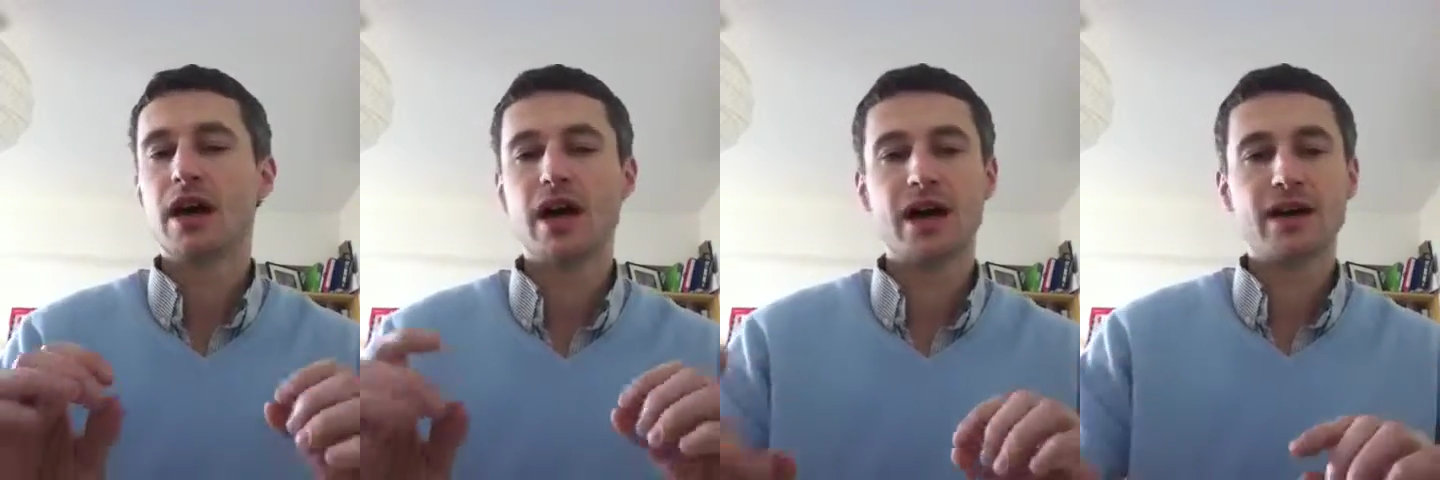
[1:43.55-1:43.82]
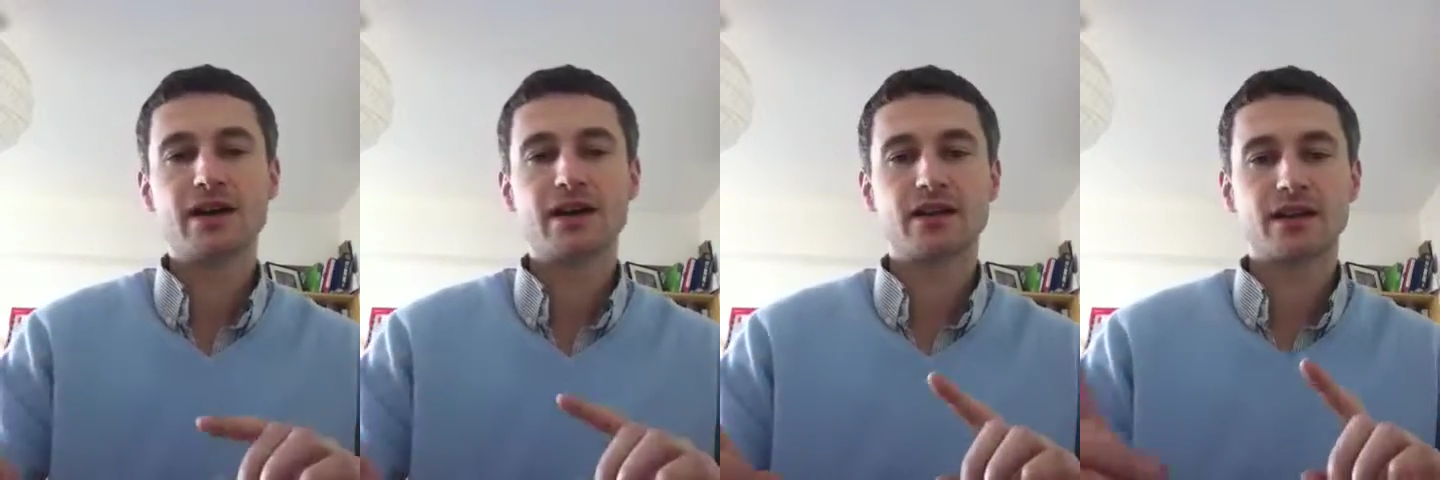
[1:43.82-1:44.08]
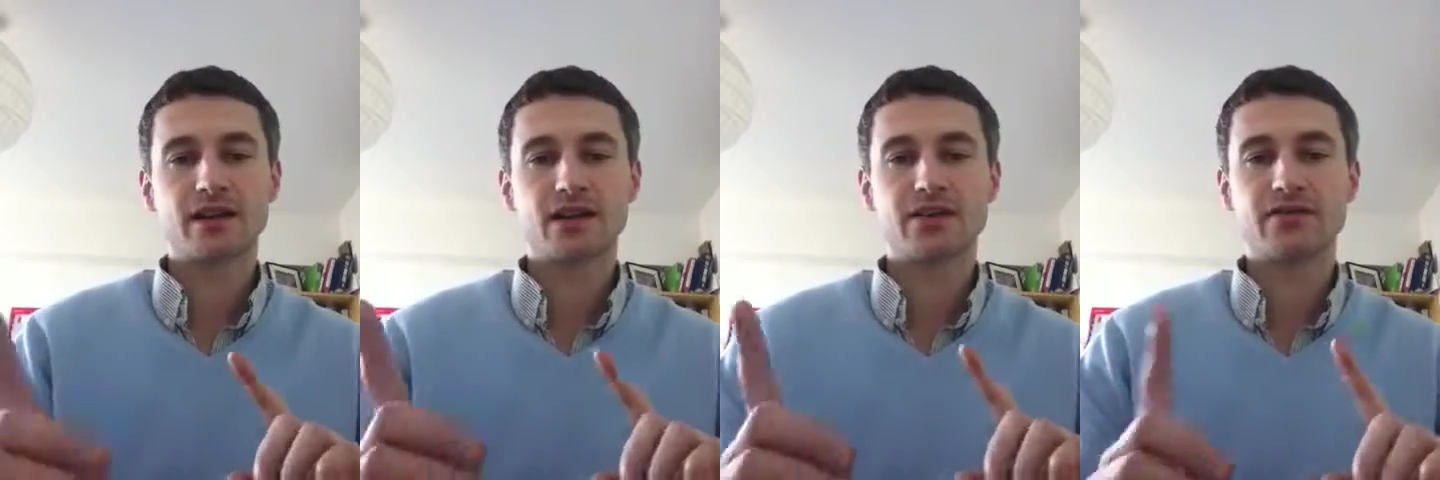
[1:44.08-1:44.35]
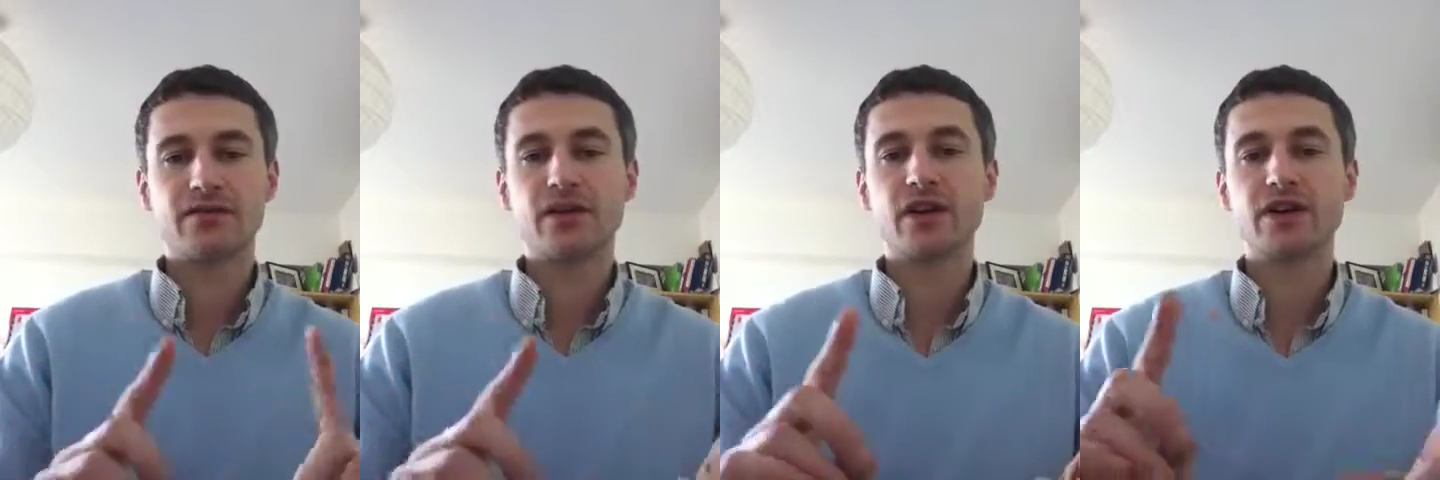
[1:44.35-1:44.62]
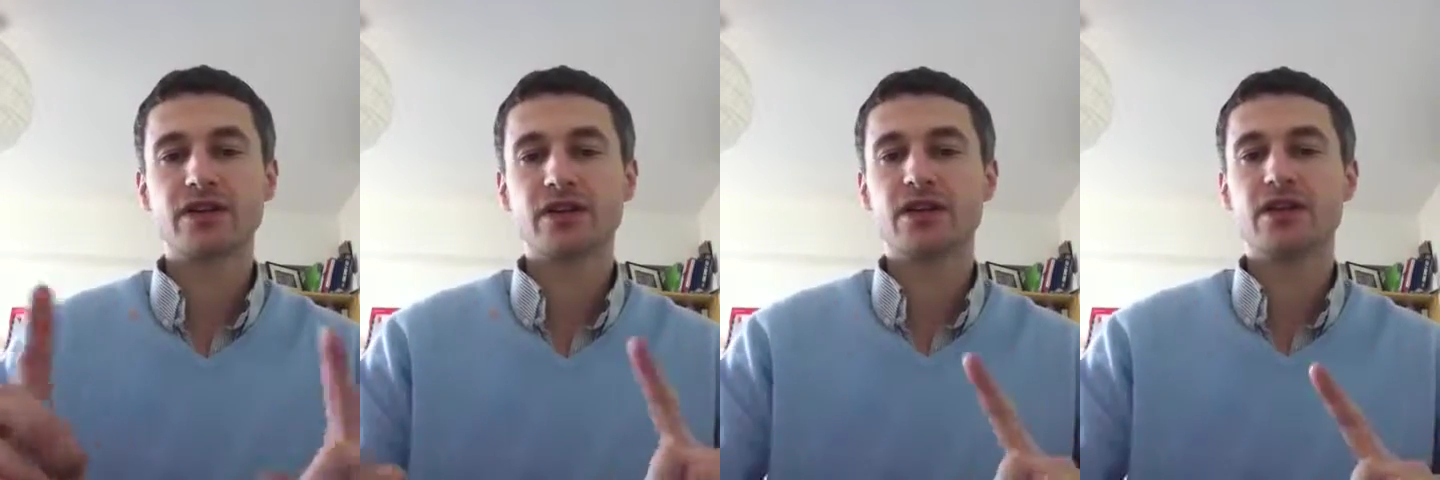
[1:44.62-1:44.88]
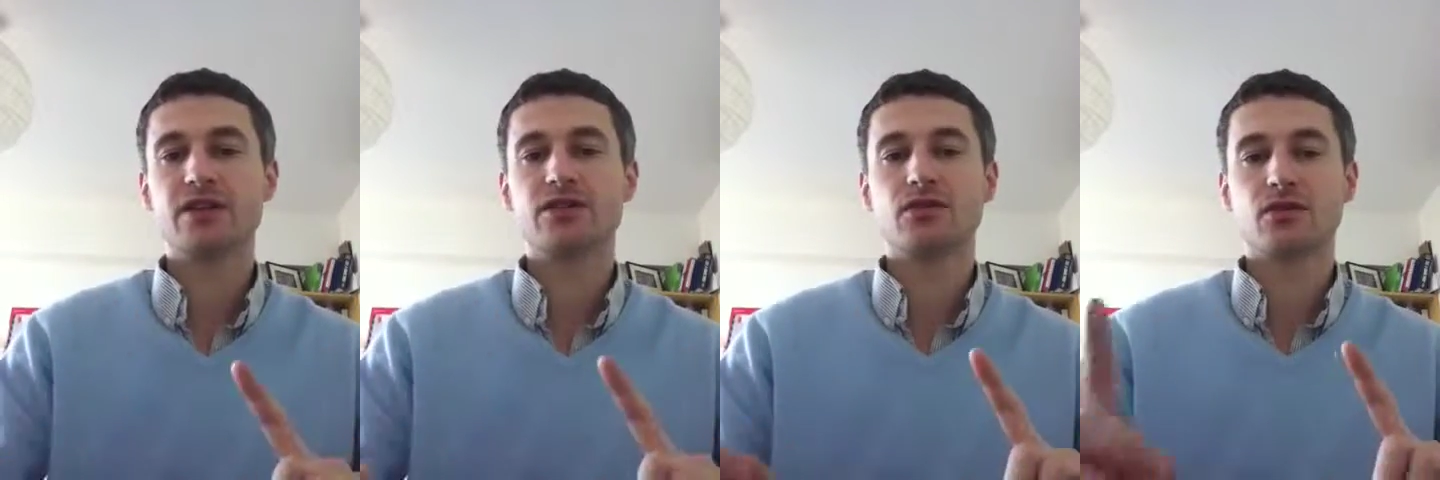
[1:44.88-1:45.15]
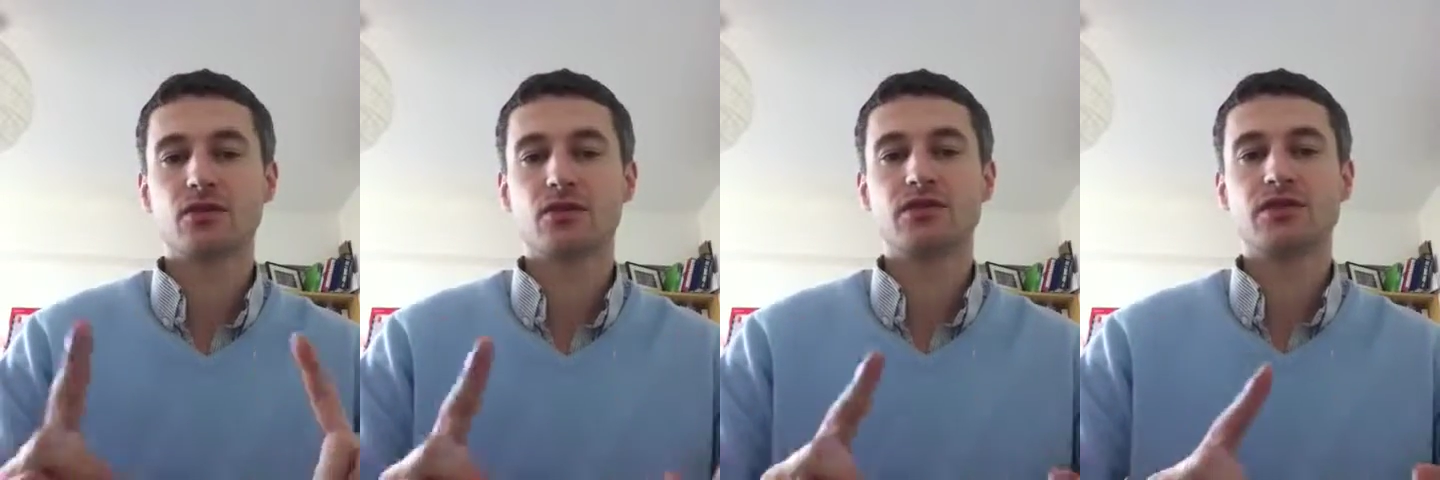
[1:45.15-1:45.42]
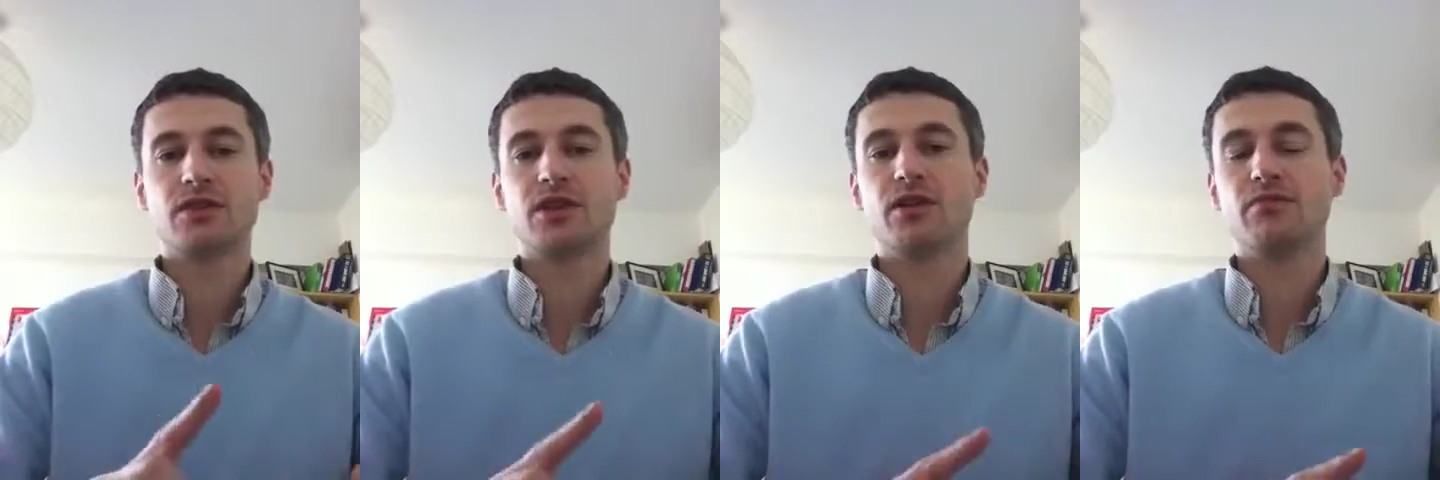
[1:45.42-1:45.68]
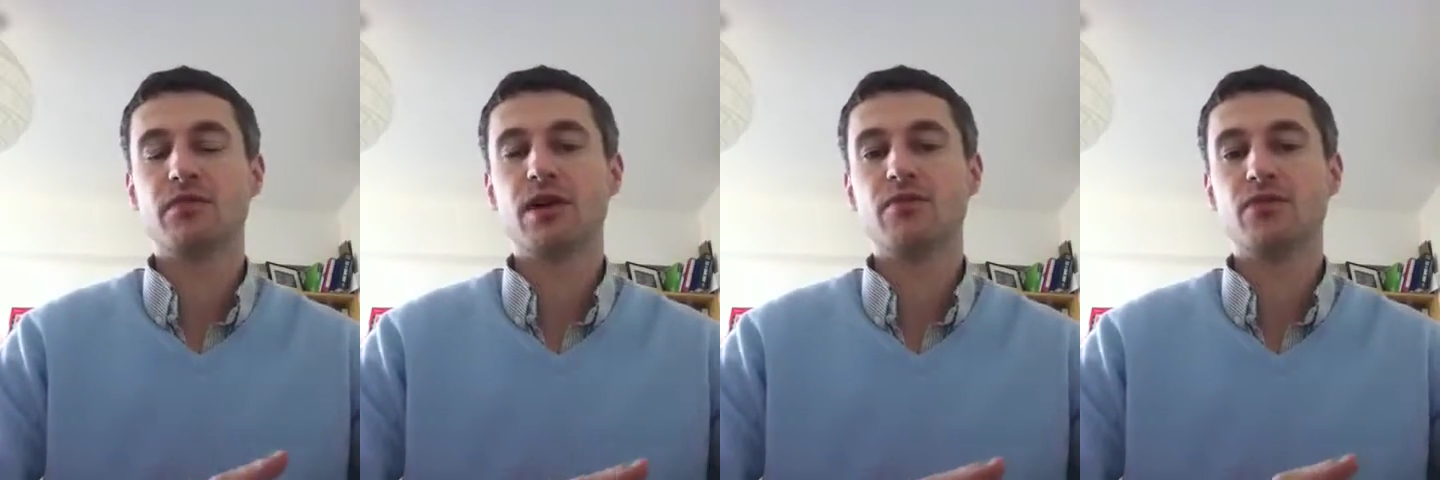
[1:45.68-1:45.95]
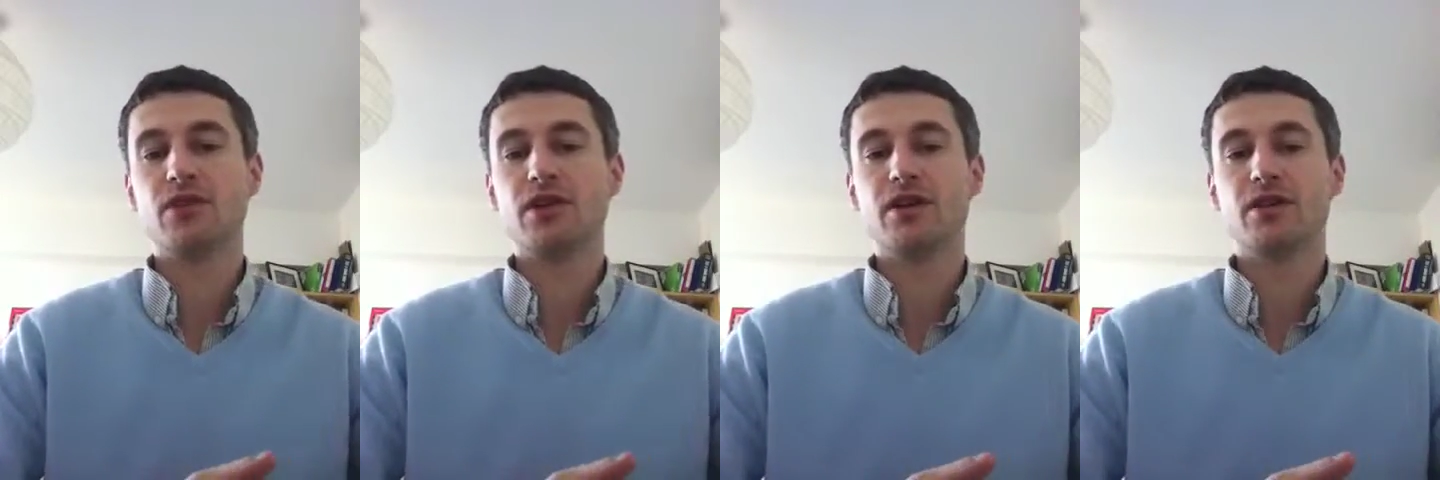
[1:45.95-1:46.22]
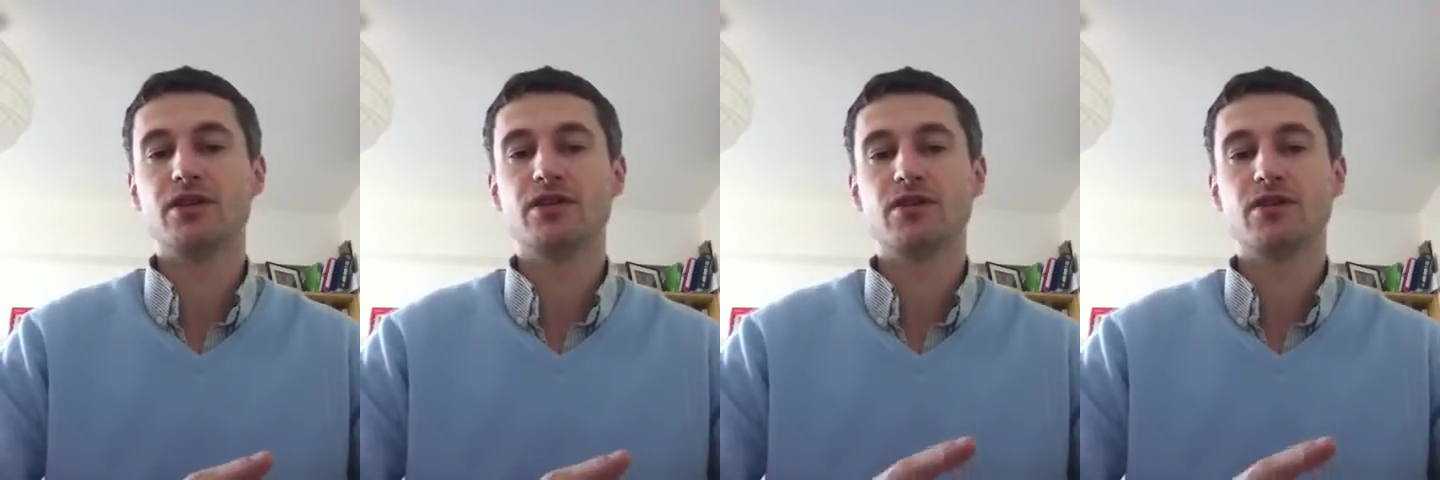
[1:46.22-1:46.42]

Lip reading: and it converts it into your long-term memory.